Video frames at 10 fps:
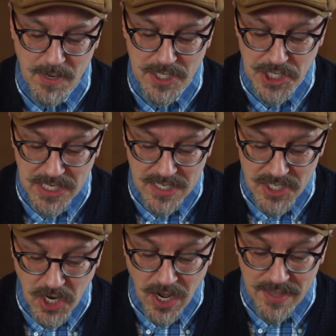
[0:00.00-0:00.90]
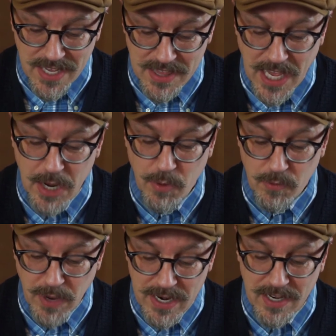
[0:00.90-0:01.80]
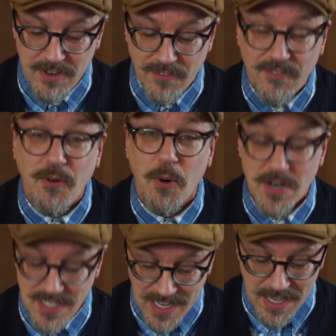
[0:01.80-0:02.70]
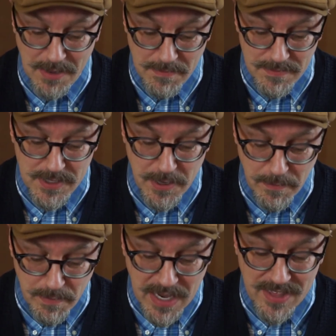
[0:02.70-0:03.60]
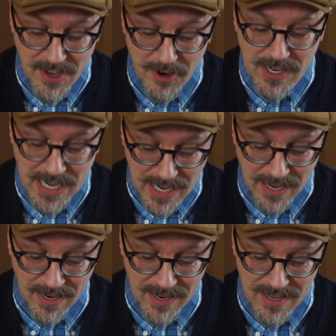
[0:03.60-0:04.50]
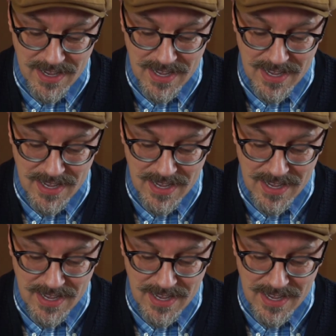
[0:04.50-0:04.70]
When Jesus saw that they were ready to force him to be their king,